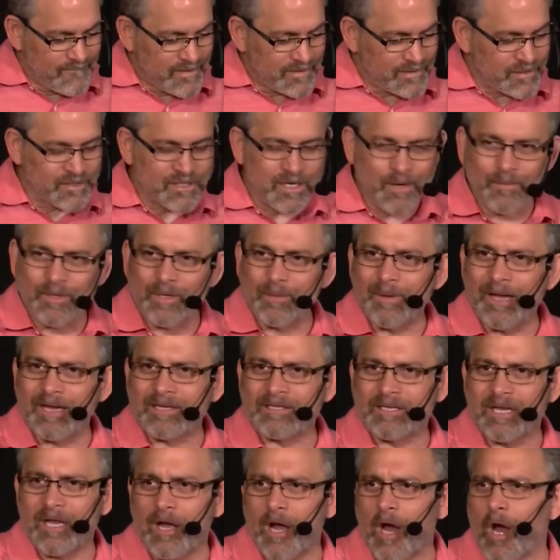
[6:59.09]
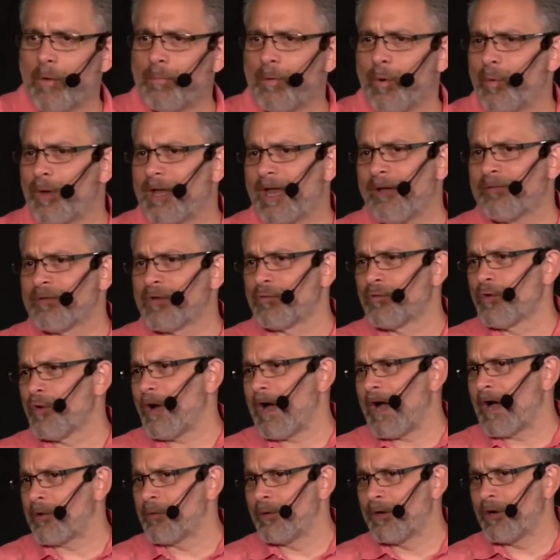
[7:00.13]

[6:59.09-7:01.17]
So some of you might say, oh, but we have the Ruach.